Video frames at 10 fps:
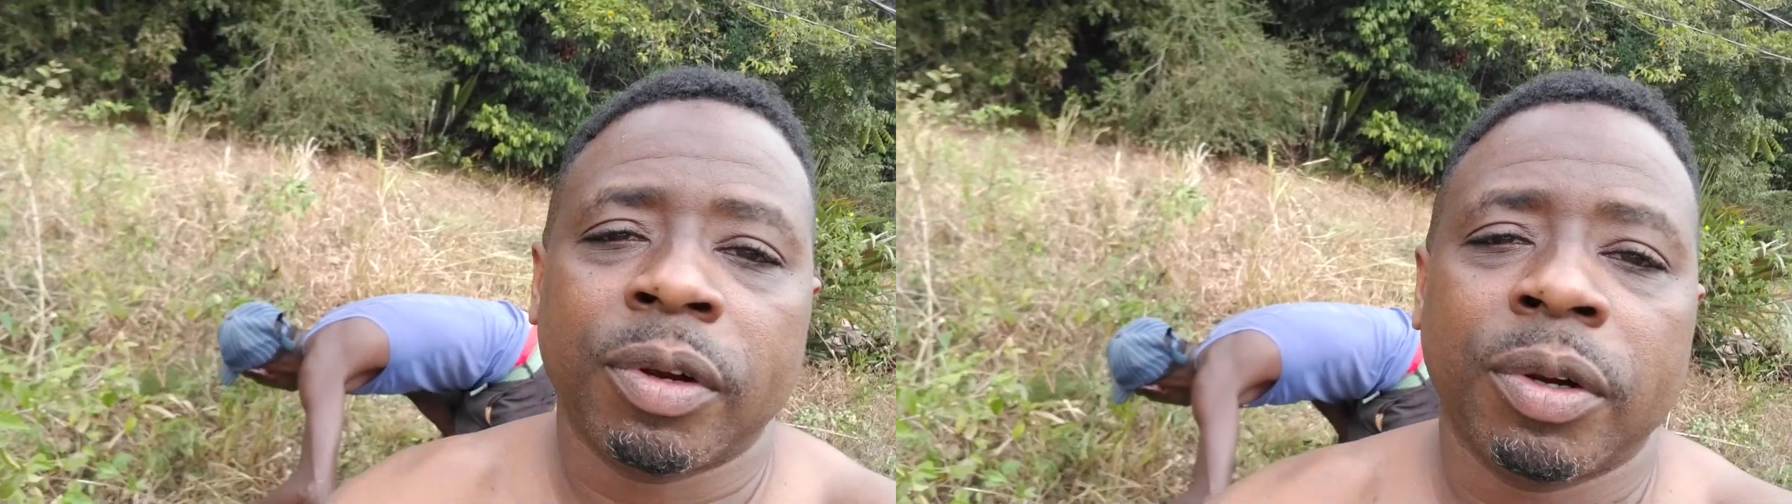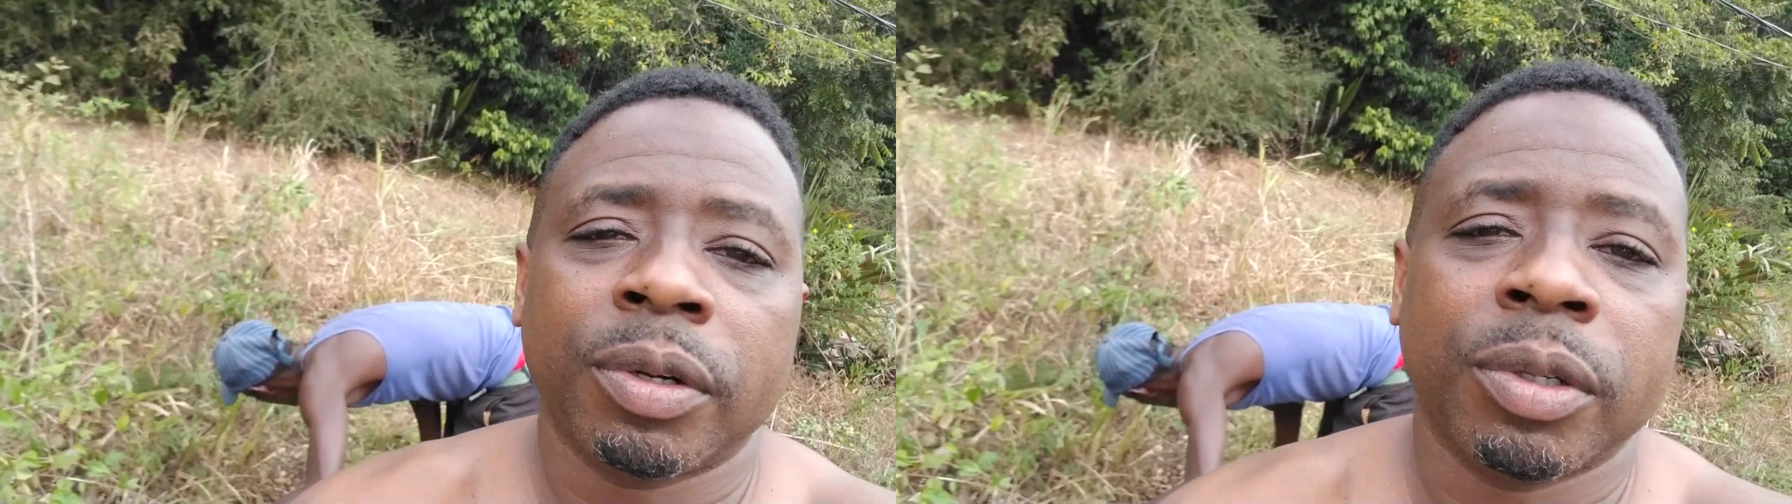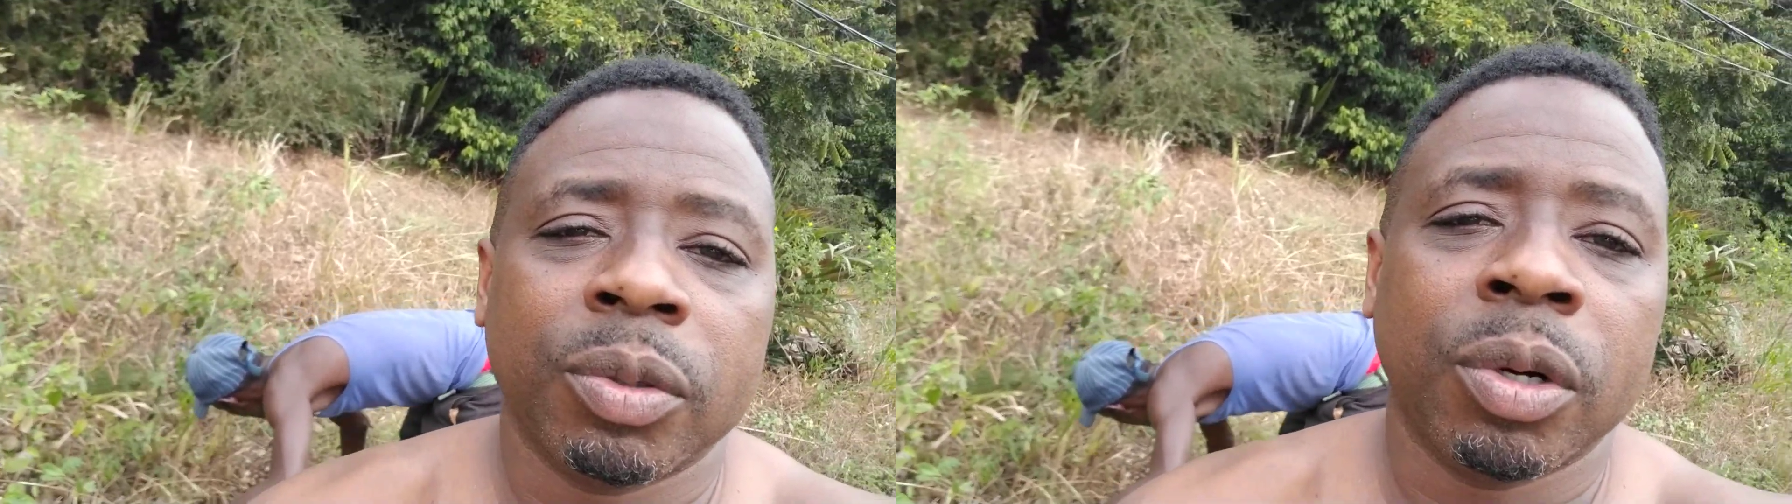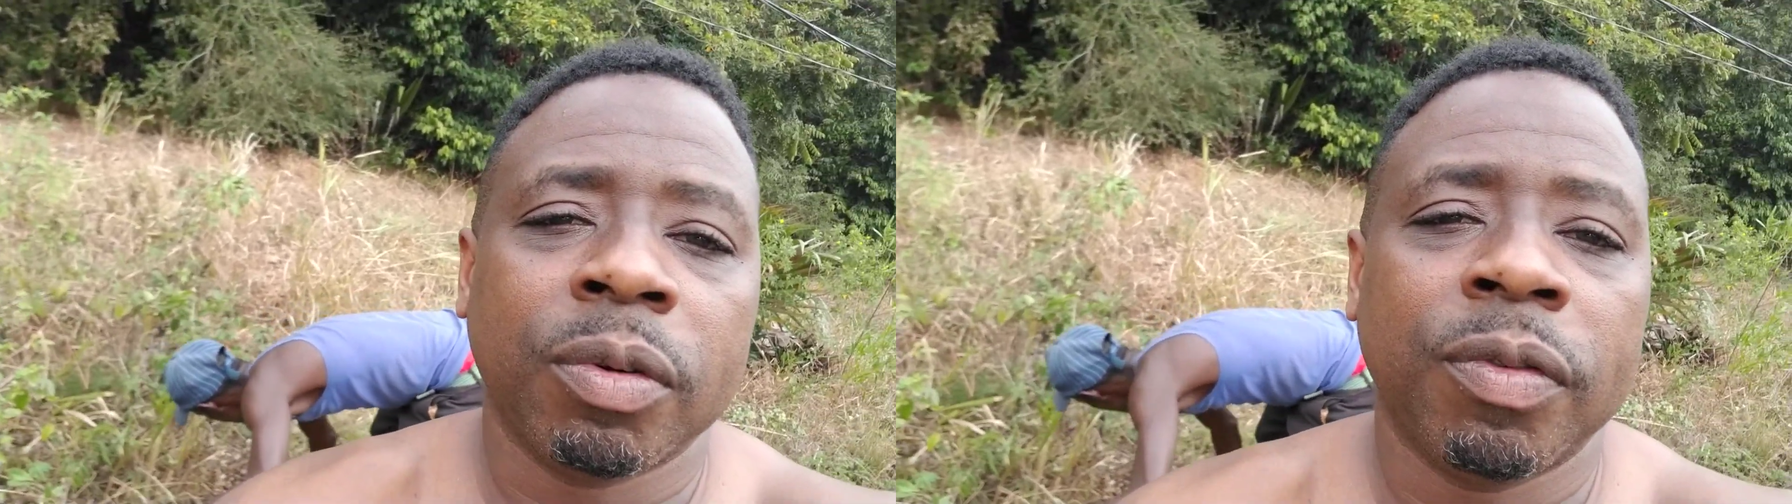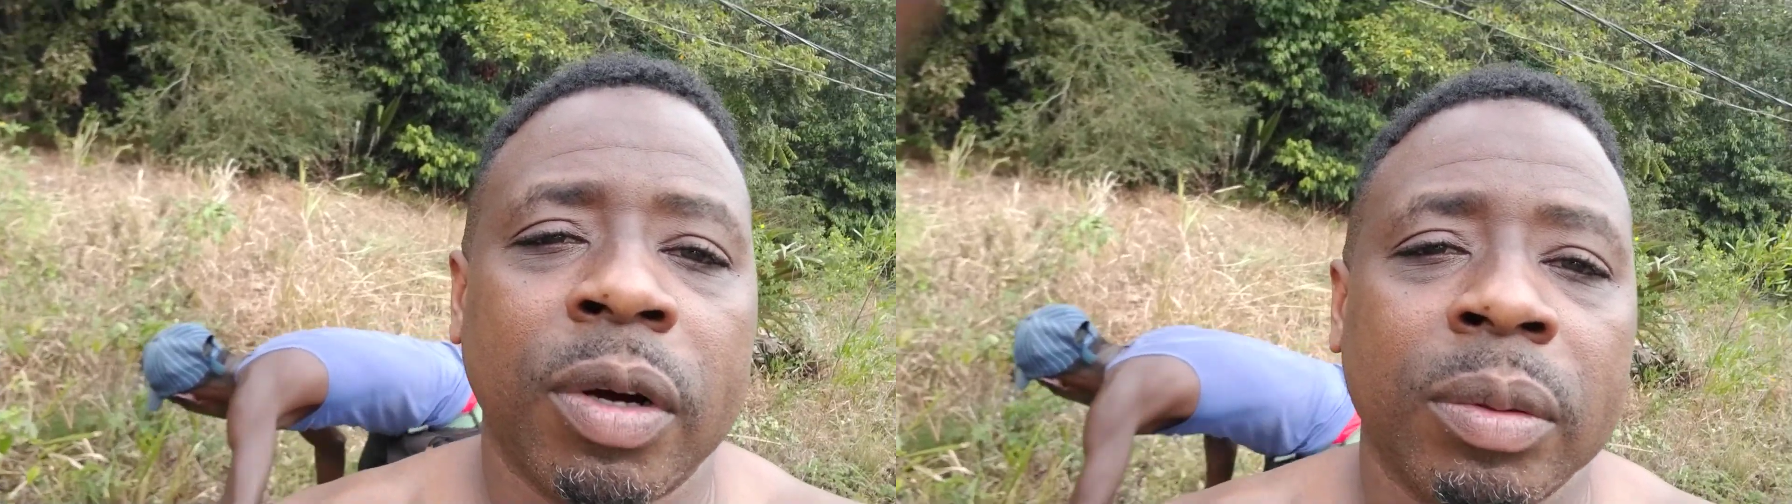her to do her
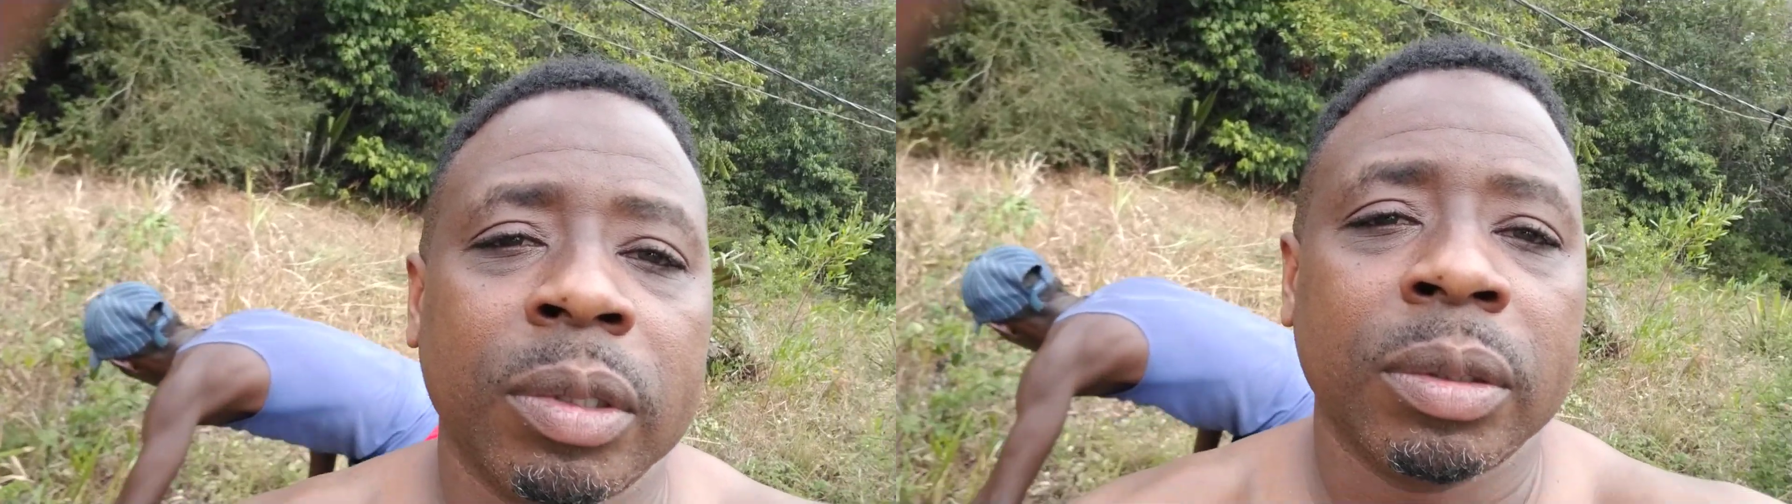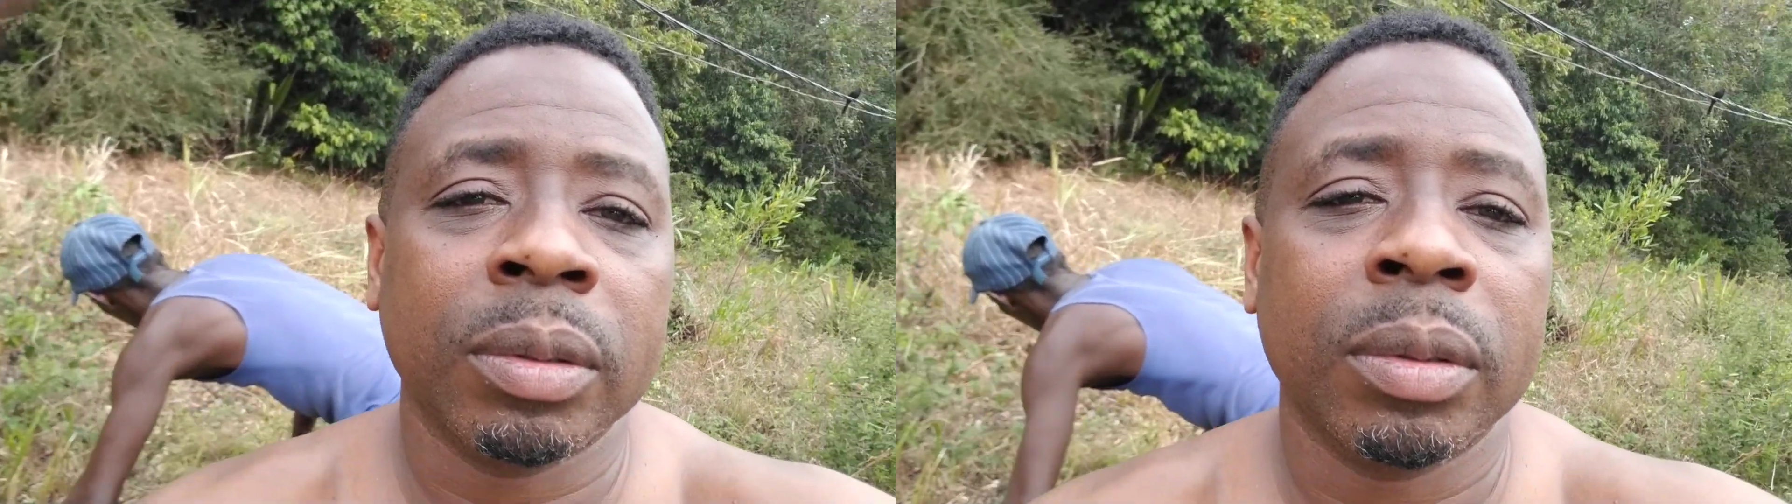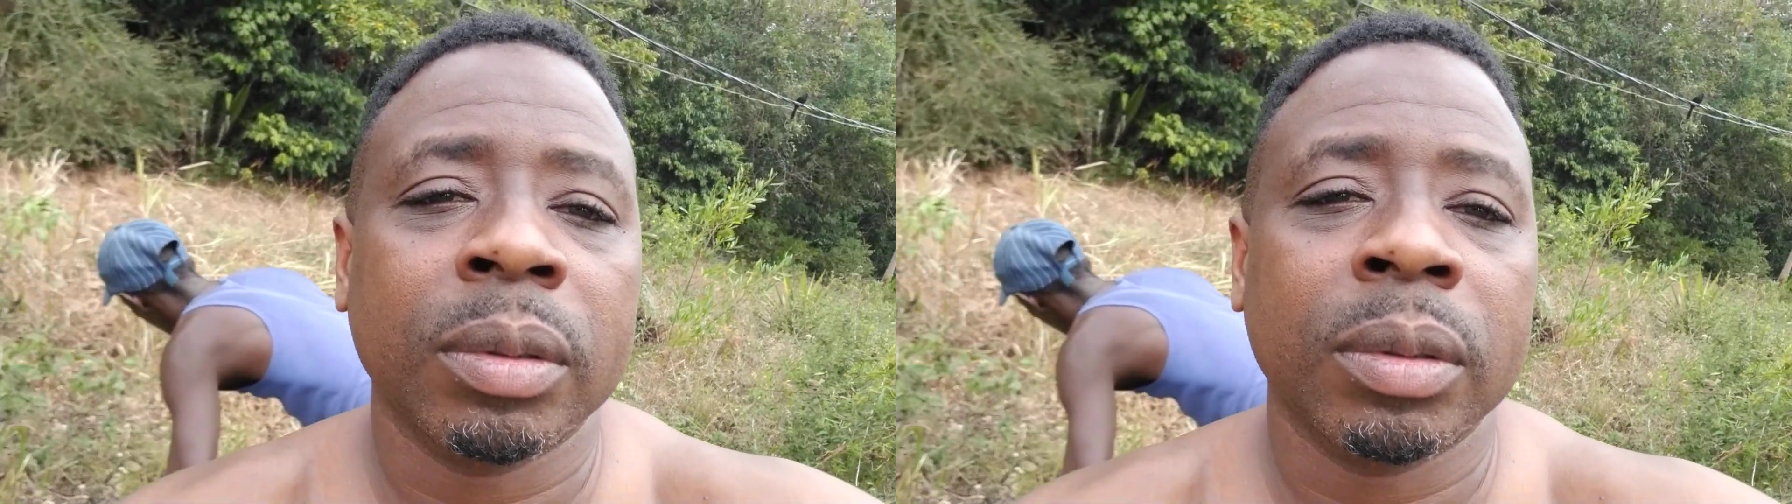farming.